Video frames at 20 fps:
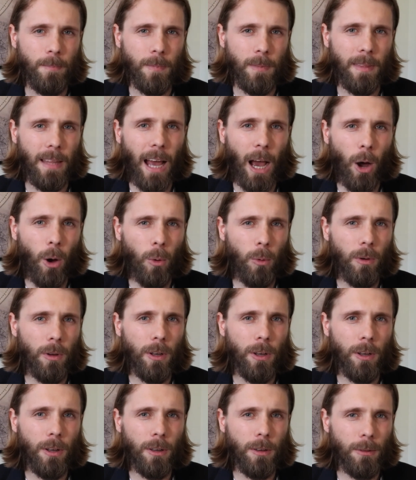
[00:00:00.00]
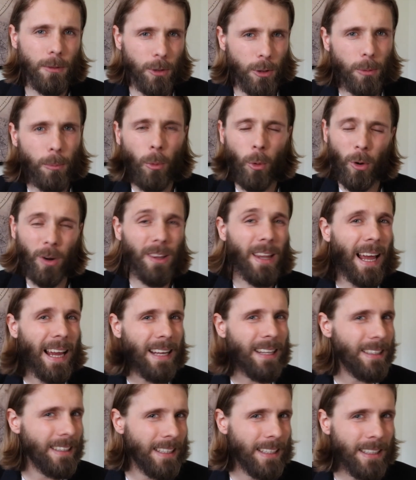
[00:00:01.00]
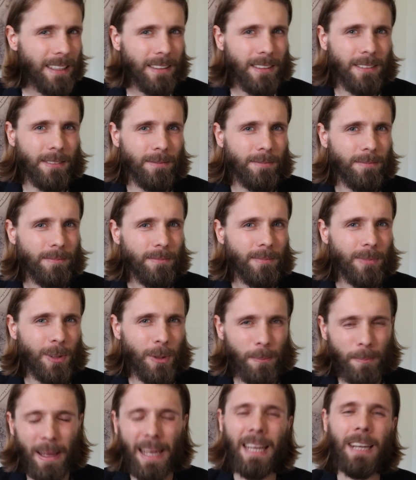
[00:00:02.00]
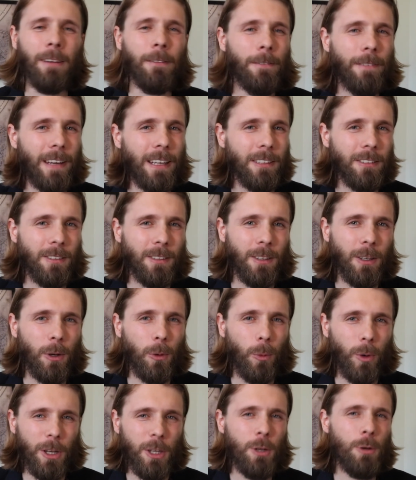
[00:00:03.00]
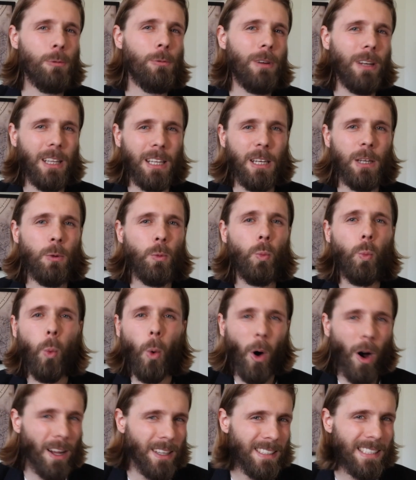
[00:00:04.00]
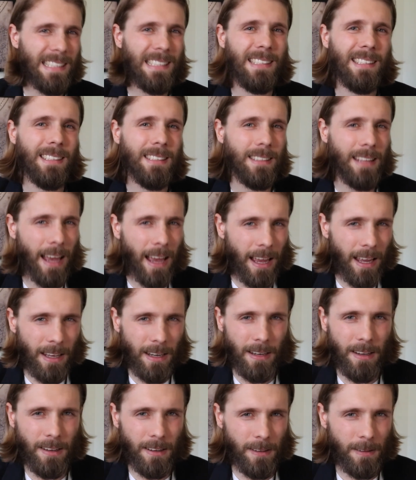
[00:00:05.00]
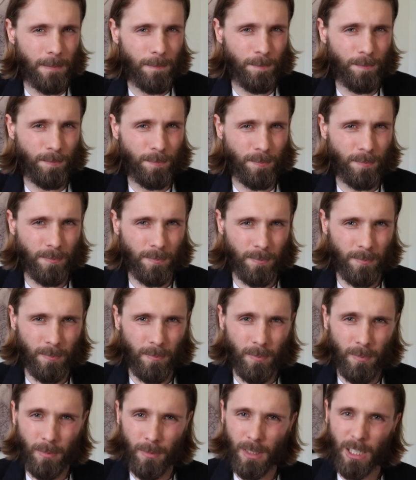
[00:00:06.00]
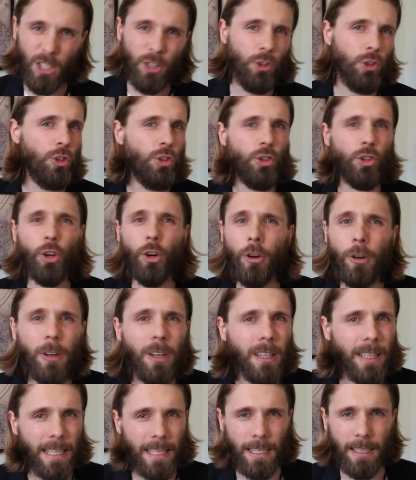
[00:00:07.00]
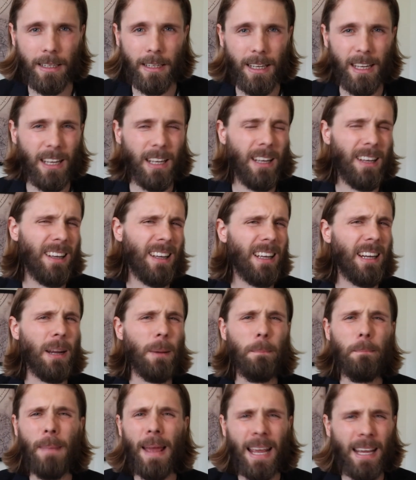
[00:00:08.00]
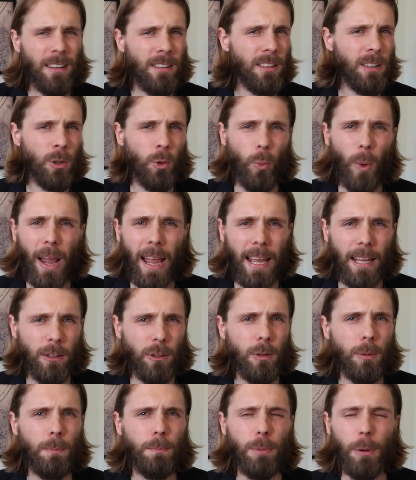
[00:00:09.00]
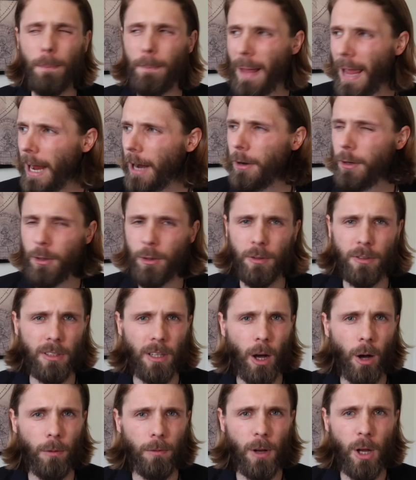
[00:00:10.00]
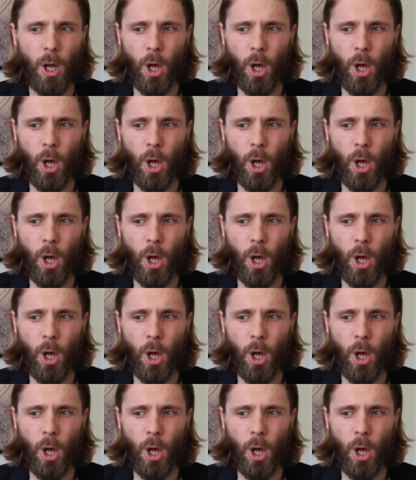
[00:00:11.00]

Now, you're more likely to manifest what you really want instead. Journaling, an amazing way to prepare yourself.